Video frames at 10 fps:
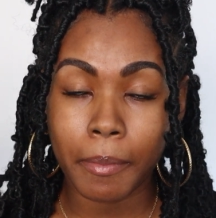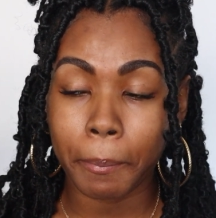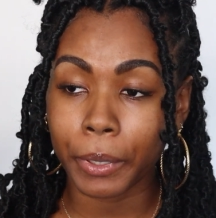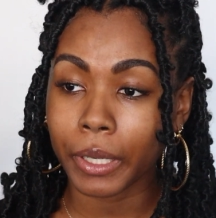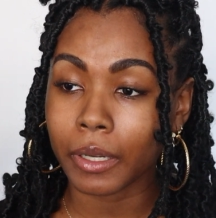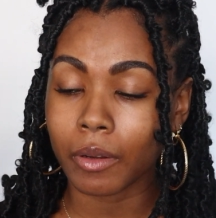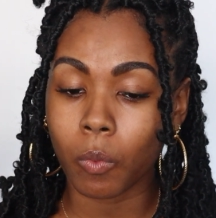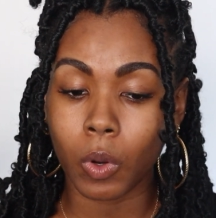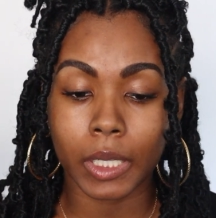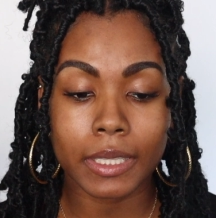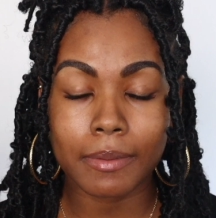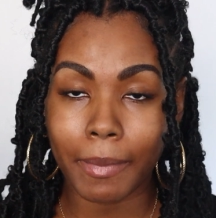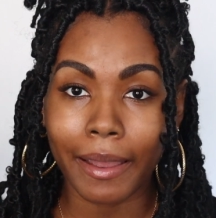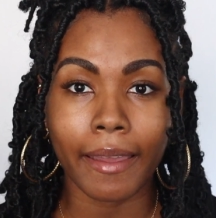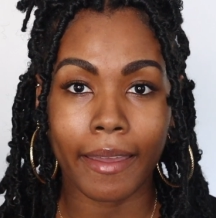but when it's
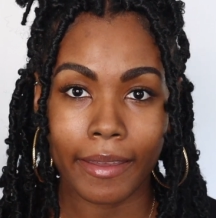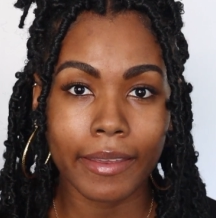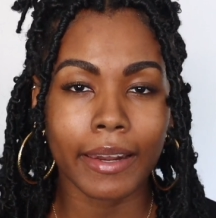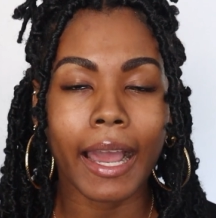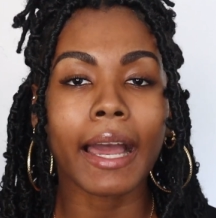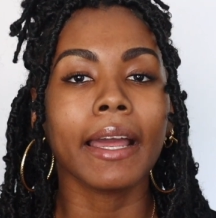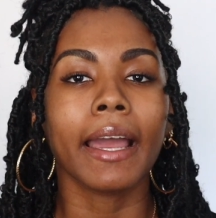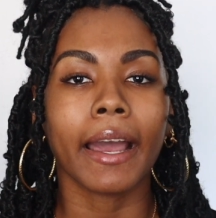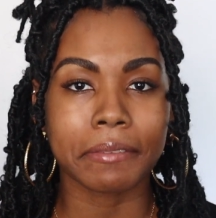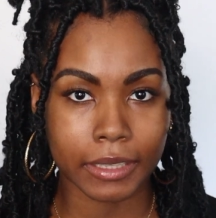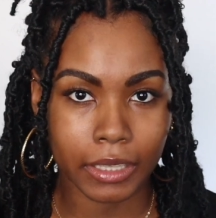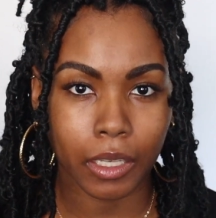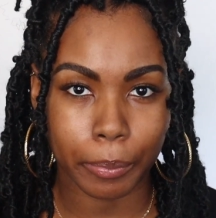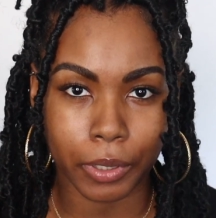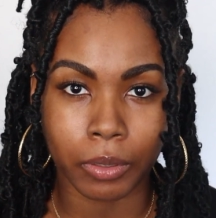my head, I have to
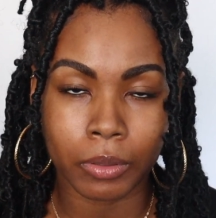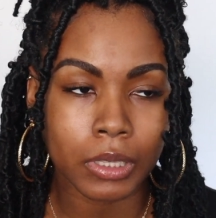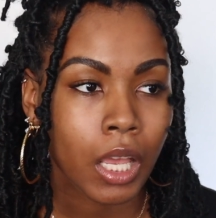take pills.